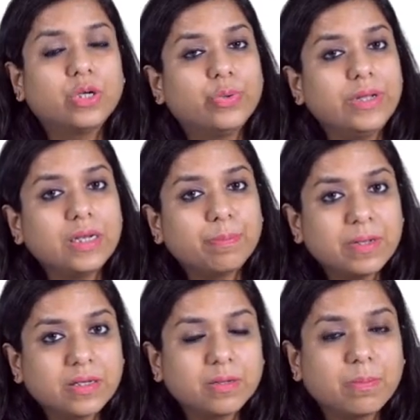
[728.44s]
doing
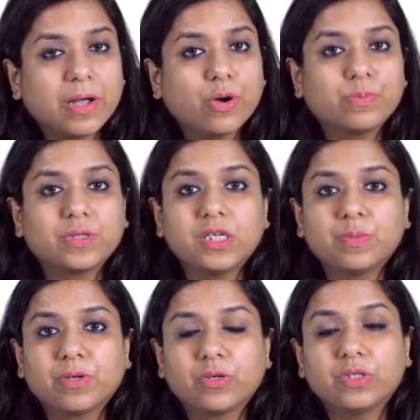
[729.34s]
repeated
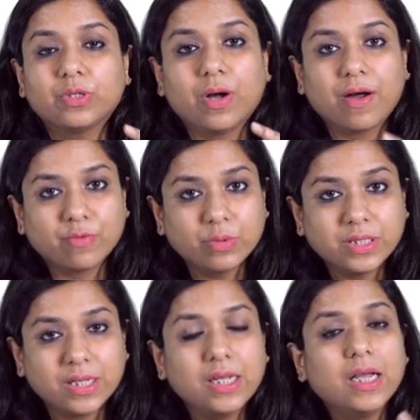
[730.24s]
biopsies, because you have to
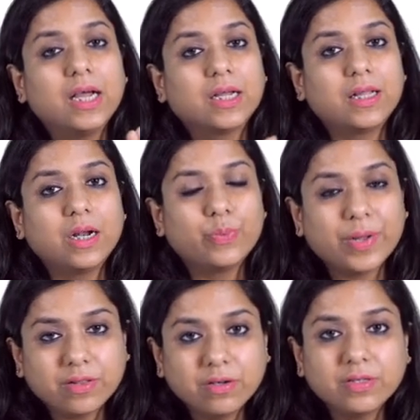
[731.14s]
see that
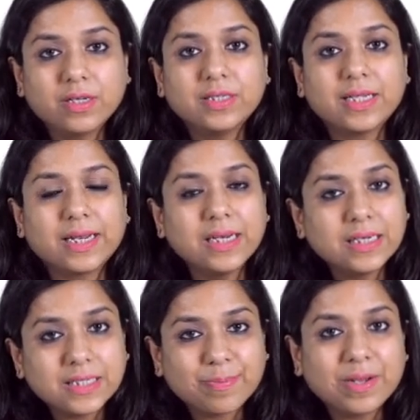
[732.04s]
whether there is any
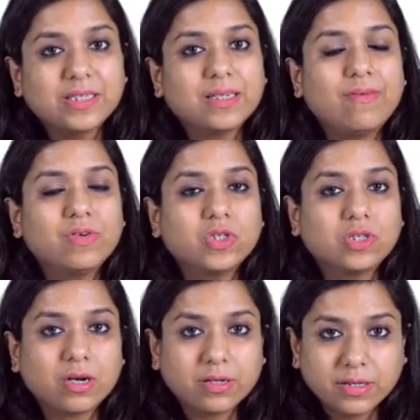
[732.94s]
dysplasia which is
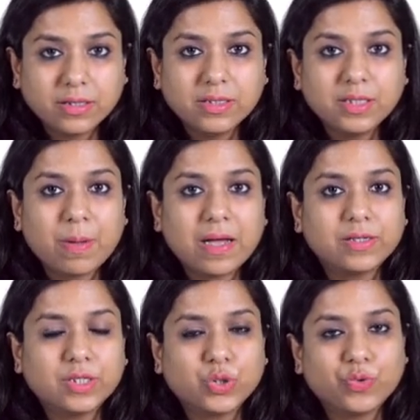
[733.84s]
occurring in this
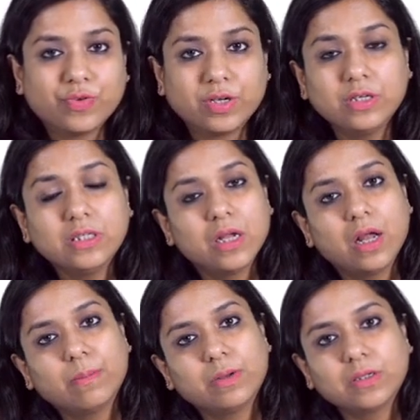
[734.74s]
Barrett's esophagus,
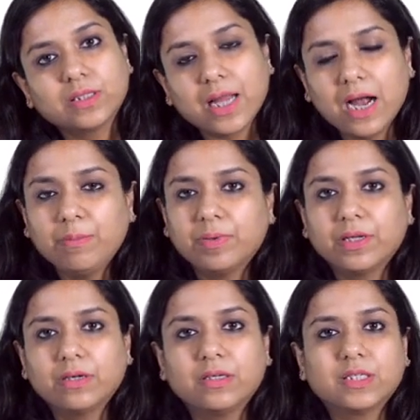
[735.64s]
because that
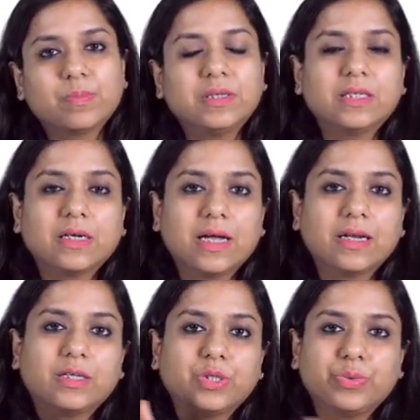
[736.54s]
particular dysplasia
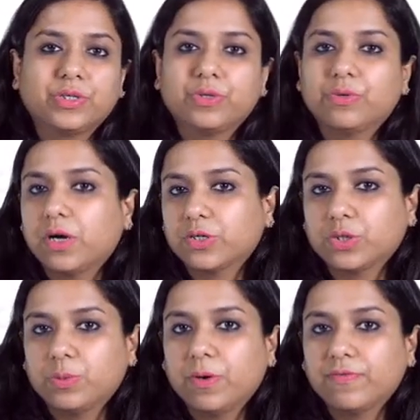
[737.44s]
can lead to
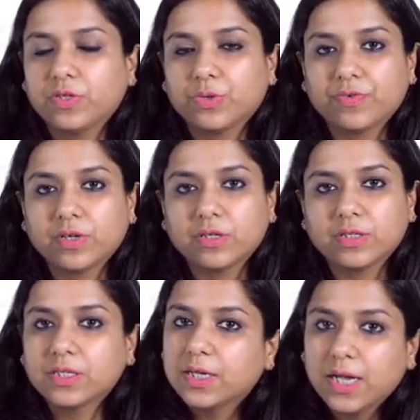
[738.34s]
adenocarcinoma of
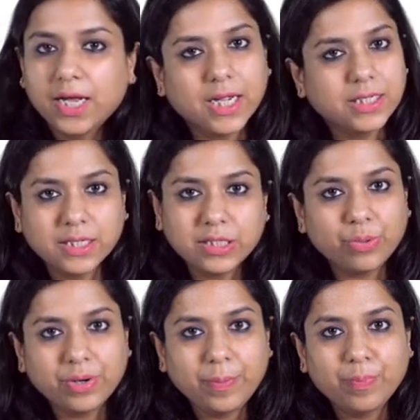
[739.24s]
esophagus. Easy story?